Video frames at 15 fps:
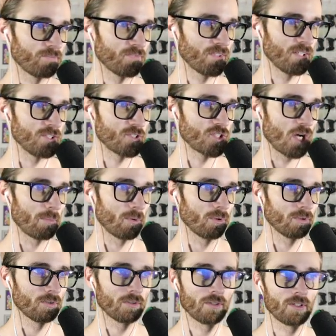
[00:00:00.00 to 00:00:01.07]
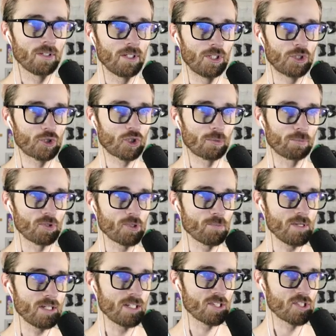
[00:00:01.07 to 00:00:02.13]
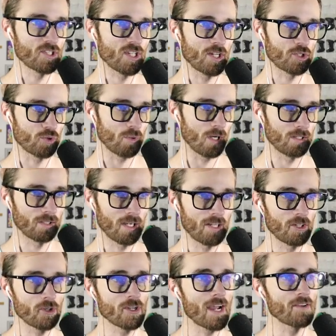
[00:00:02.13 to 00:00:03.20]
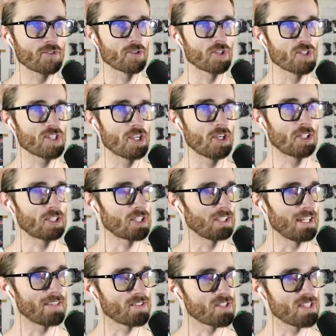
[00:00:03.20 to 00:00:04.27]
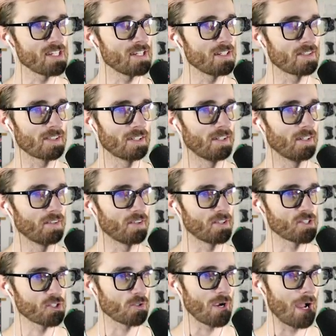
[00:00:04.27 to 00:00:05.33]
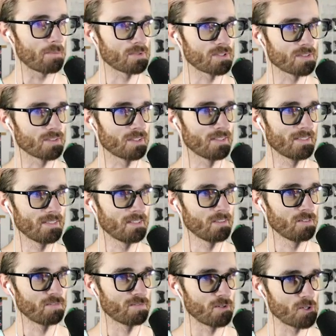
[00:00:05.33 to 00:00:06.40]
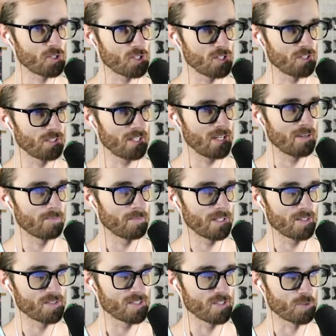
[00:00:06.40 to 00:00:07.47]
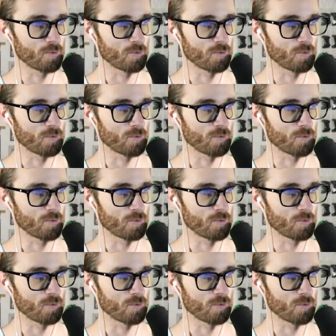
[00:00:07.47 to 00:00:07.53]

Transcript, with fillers: And double and triple speed, etc. I know you guys are just here to like see the the scrapped version of the game because it's